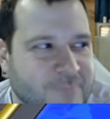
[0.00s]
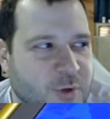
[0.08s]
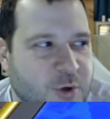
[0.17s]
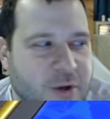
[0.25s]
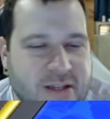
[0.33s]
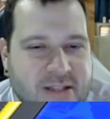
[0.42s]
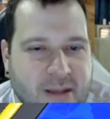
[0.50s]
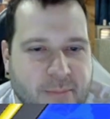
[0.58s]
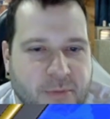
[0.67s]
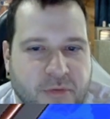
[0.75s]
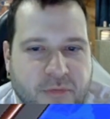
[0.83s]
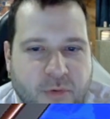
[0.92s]
Your deck's not
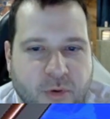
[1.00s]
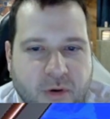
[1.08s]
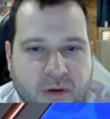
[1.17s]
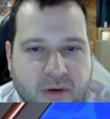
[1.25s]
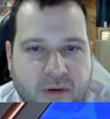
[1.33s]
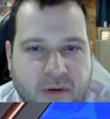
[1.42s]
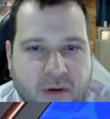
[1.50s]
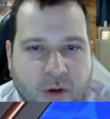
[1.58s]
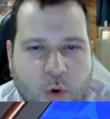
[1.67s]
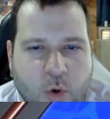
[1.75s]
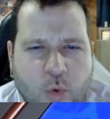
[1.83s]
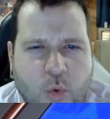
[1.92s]
built for it.
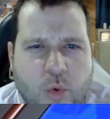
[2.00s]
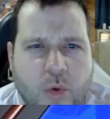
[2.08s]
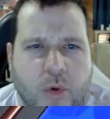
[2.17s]
Oh.